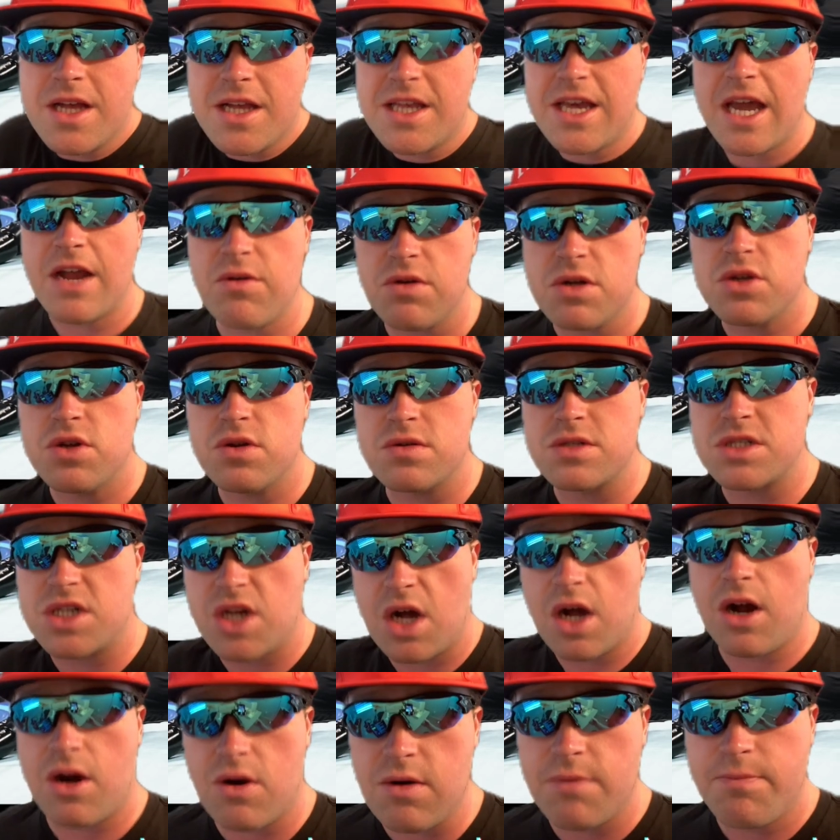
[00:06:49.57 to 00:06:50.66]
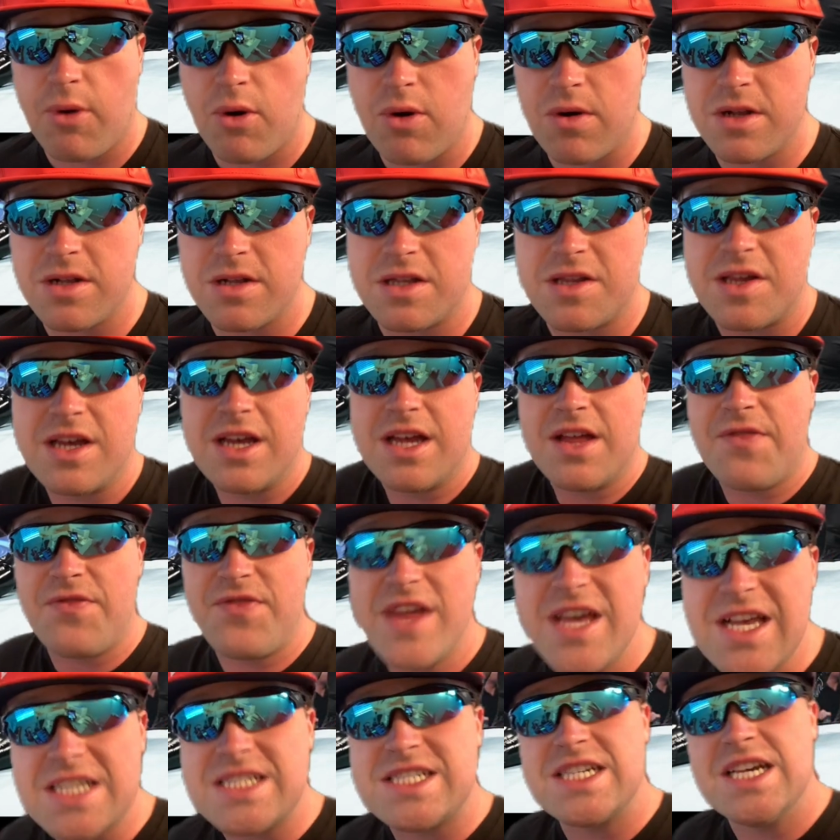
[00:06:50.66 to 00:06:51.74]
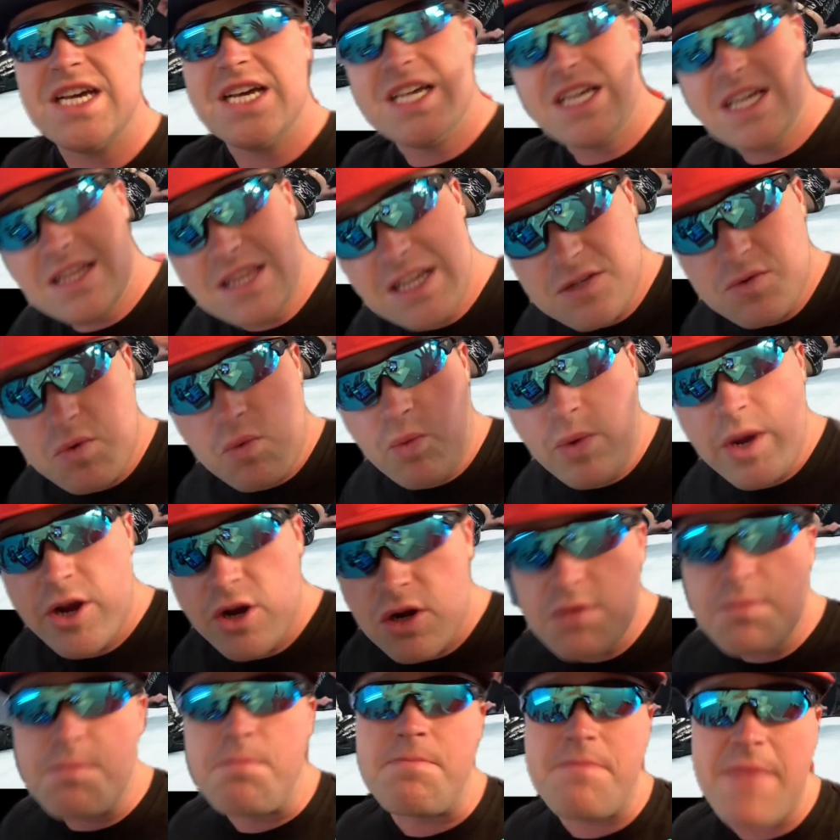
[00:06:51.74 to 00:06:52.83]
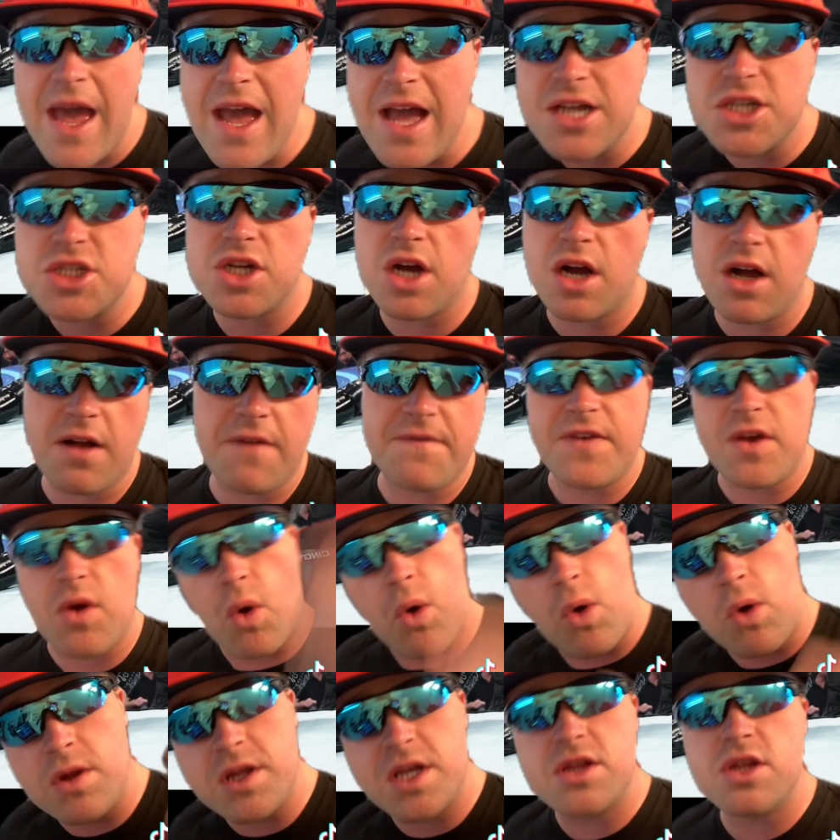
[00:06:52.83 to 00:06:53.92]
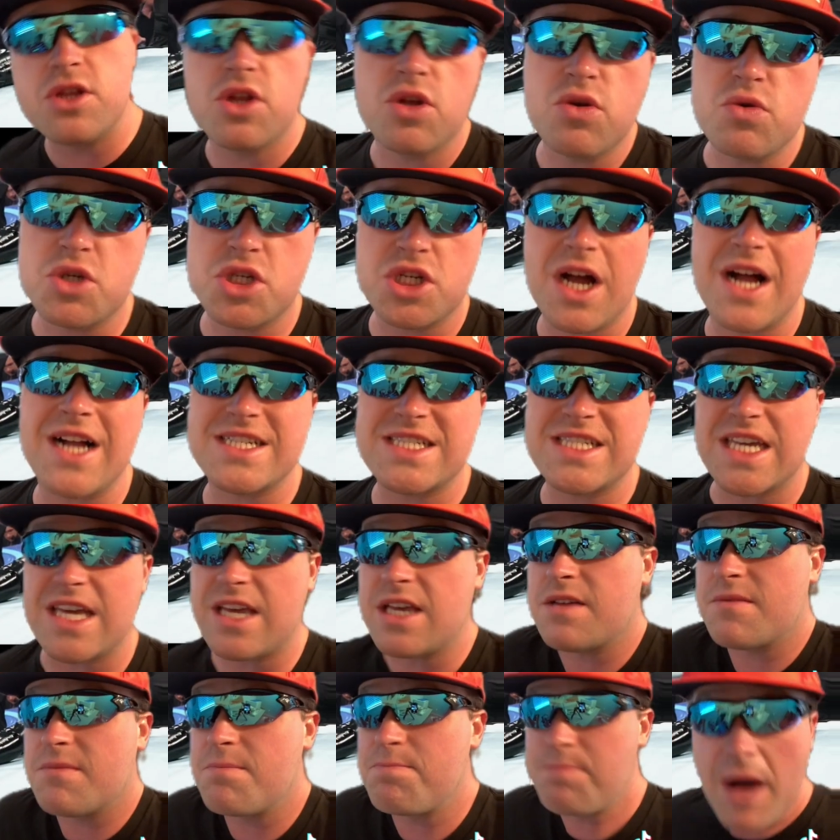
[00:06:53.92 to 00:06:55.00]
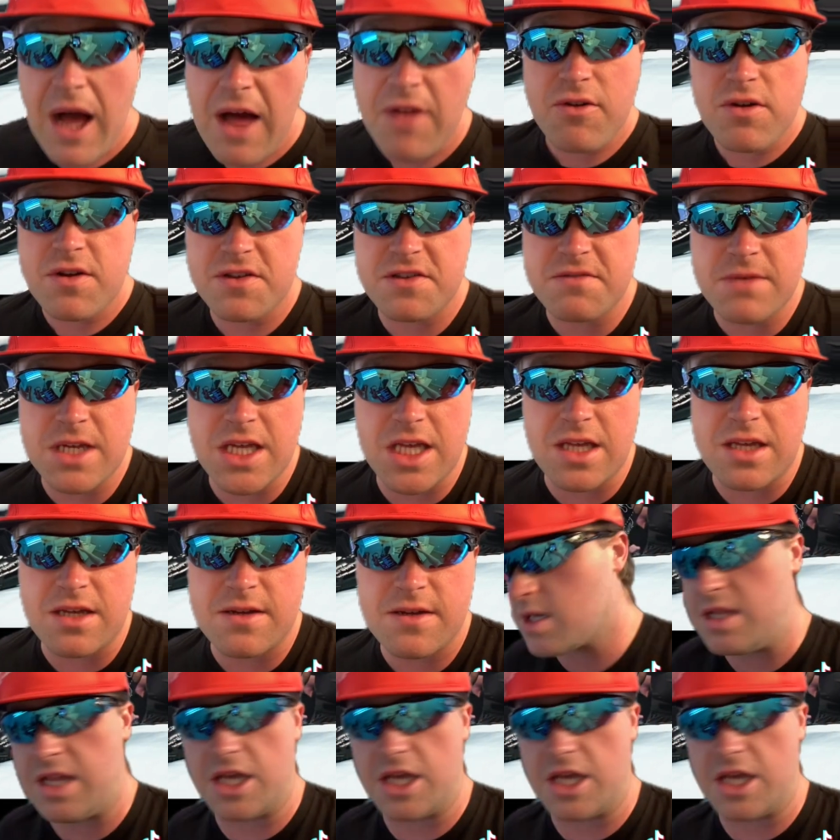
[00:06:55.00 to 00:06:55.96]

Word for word: Characters are important. This, this weird mesh of the old and the new Shotzi bothers me.